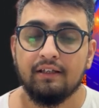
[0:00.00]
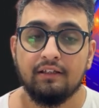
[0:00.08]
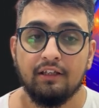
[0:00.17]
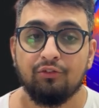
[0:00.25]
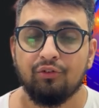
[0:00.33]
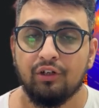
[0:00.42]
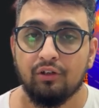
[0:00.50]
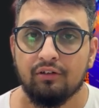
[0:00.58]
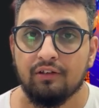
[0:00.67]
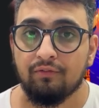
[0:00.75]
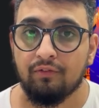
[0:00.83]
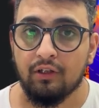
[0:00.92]
This video
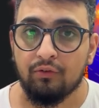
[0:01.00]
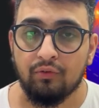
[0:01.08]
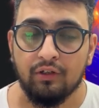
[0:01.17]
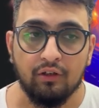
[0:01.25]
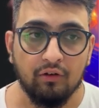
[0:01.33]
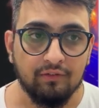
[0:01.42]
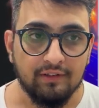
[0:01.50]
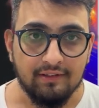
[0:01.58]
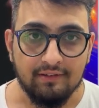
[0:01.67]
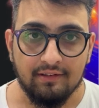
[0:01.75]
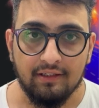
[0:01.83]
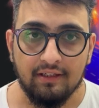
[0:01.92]
is the first video of
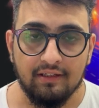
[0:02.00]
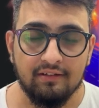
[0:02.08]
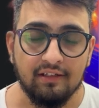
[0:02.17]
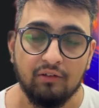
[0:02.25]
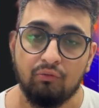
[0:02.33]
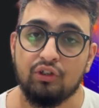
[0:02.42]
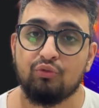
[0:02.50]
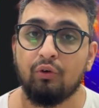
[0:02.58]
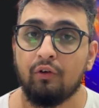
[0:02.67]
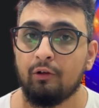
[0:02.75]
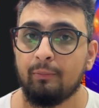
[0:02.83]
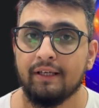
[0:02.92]
this series in which
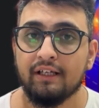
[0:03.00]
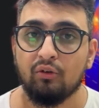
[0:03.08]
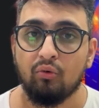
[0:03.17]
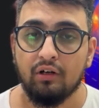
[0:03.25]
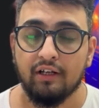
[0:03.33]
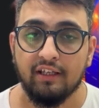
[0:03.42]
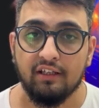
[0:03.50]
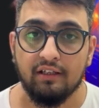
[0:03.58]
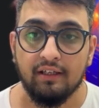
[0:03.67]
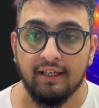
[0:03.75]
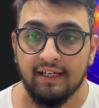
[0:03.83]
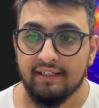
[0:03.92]
we will be converting
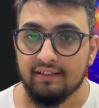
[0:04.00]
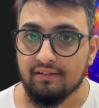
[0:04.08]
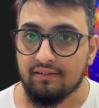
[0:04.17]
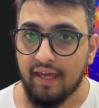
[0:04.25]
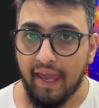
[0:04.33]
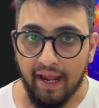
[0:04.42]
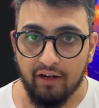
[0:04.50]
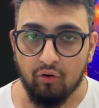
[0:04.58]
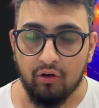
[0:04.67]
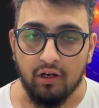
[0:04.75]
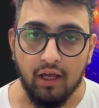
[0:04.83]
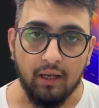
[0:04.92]
this
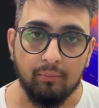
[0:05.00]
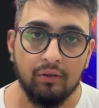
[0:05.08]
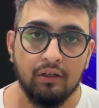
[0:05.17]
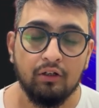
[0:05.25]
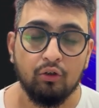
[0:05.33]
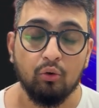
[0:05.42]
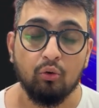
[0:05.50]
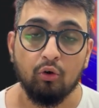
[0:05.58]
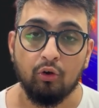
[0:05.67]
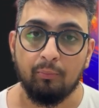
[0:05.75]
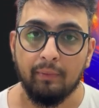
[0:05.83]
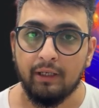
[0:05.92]
Android app to
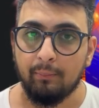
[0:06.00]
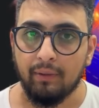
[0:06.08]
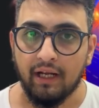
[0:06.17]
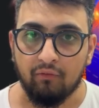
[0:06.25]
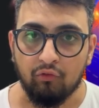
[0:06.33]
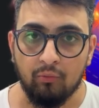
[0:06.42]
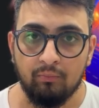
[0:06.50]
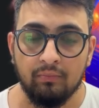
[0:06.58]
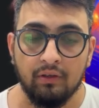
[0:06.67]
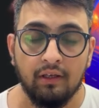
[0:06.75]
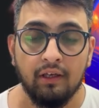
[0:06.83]
Kotlin Multiplatform.